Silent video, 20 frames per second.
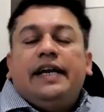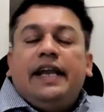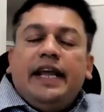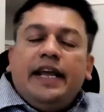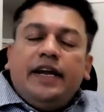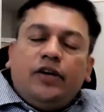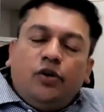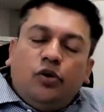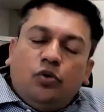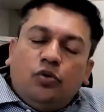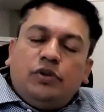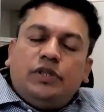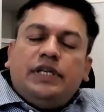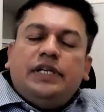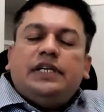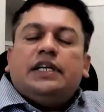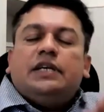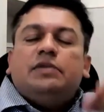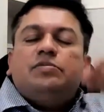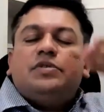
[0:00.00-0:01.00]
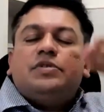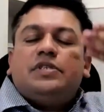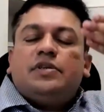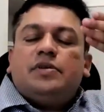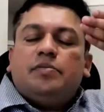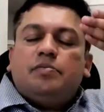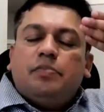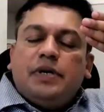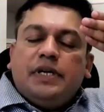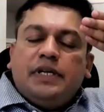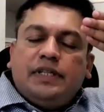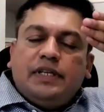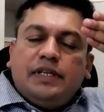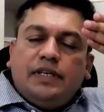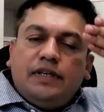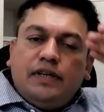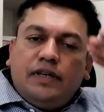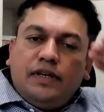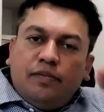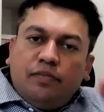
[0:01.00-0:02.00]
Take 2-3 times breathe
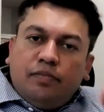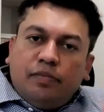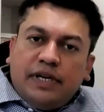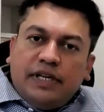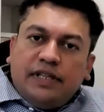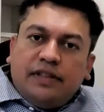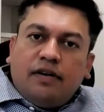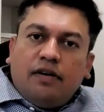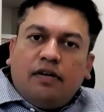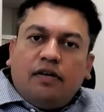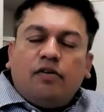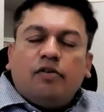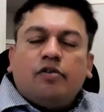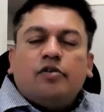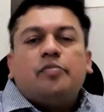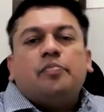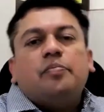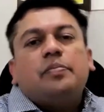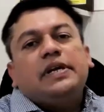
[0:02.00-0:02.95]
in, breathe out,